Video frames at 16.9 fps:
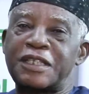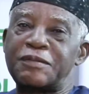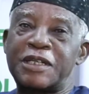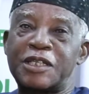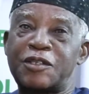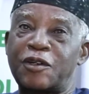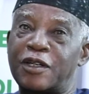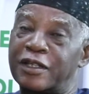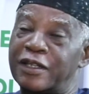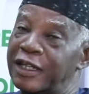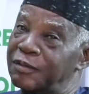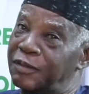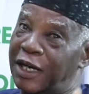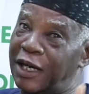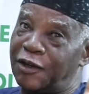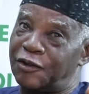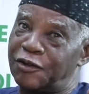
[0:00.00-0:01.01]
minutes or
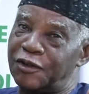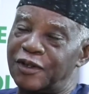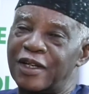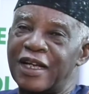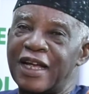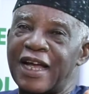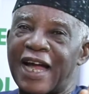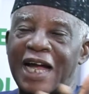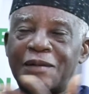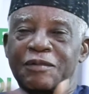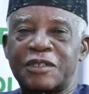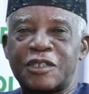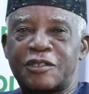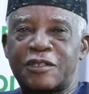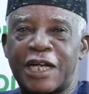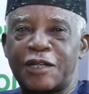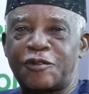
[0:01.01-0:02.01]
thereabout, I've been
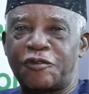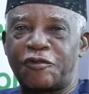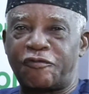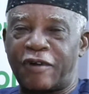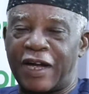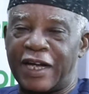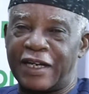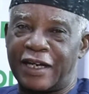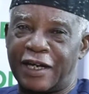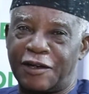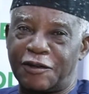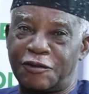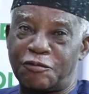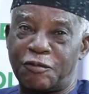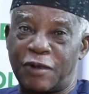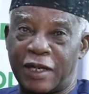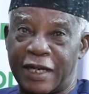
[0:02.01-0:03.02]
trying to find out
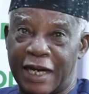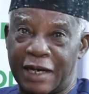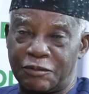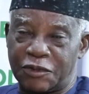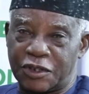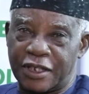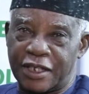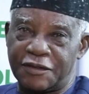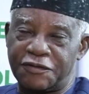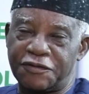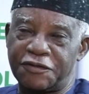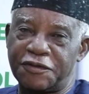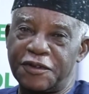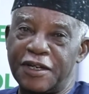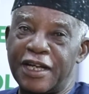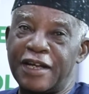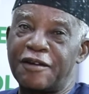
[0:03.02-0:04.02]
whether I'm safe,
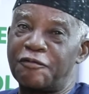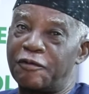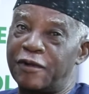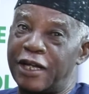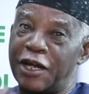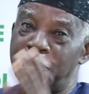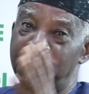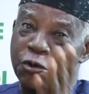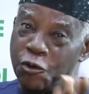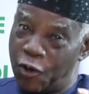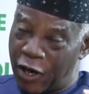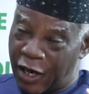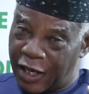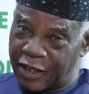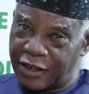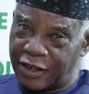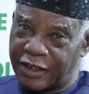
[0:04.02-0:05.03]
whether you
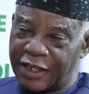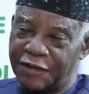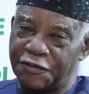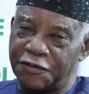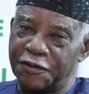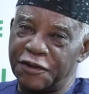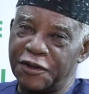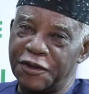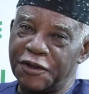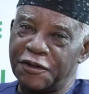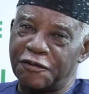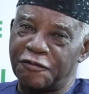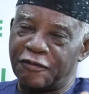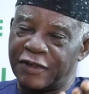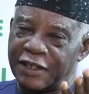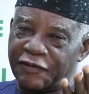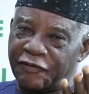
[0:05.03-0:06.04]
are safe.
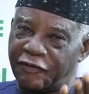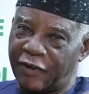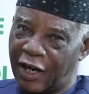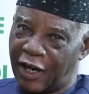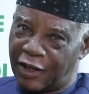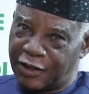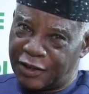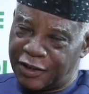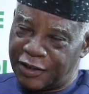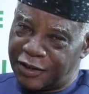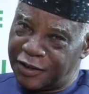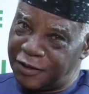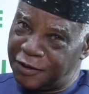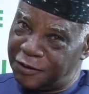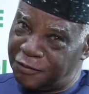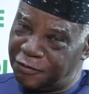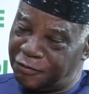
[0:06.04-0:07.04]
With the flood,
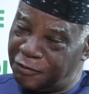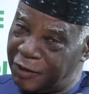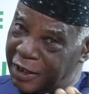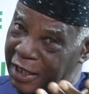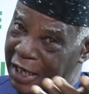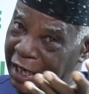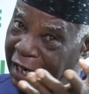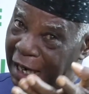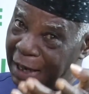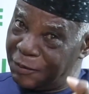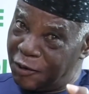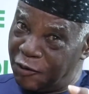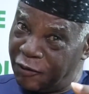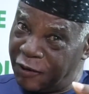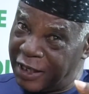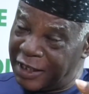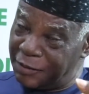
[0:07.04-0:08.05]
with the alarm
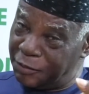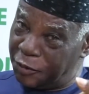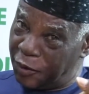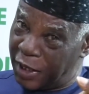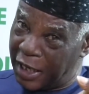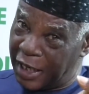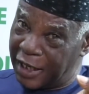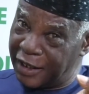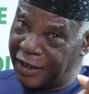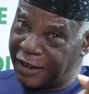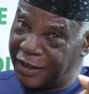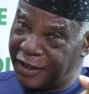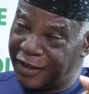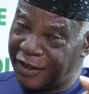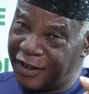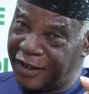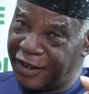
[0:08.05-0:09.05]
over Ebola,
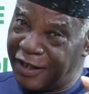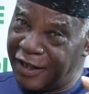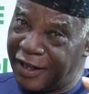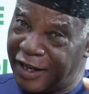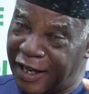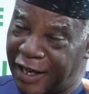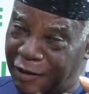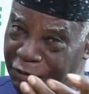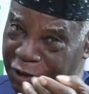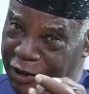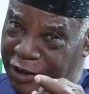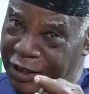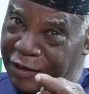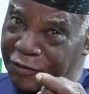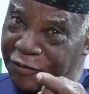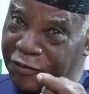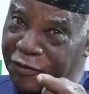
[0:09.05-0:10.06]
are we
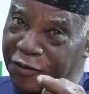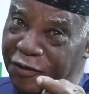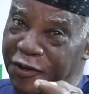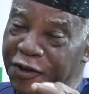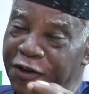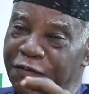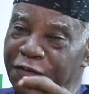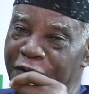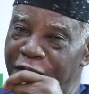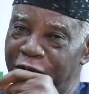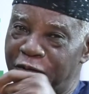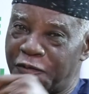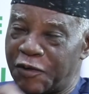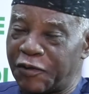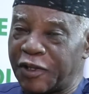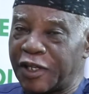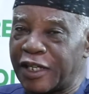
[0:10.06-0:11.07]
safe?
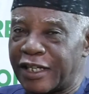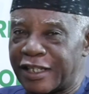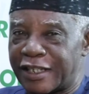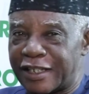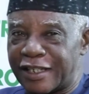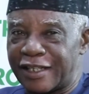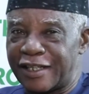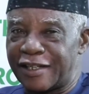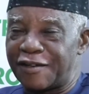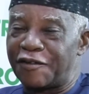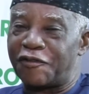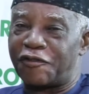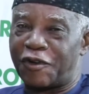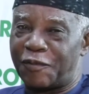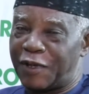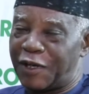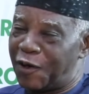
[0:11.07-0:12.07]
We've heard
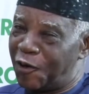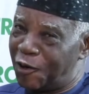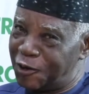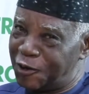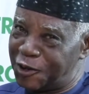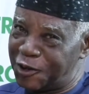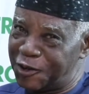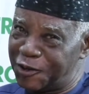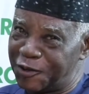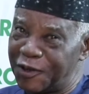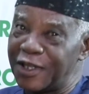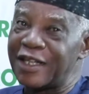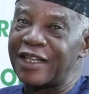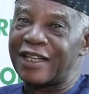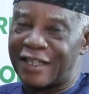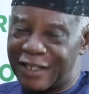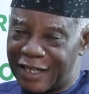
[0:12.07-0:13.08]
from the horse.
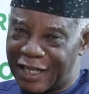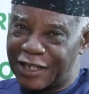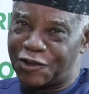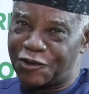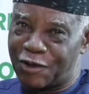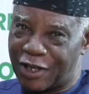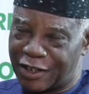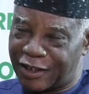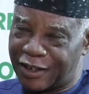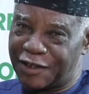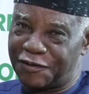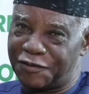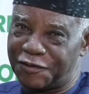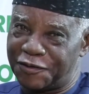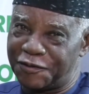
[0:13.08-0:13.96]
Yes, we are safe.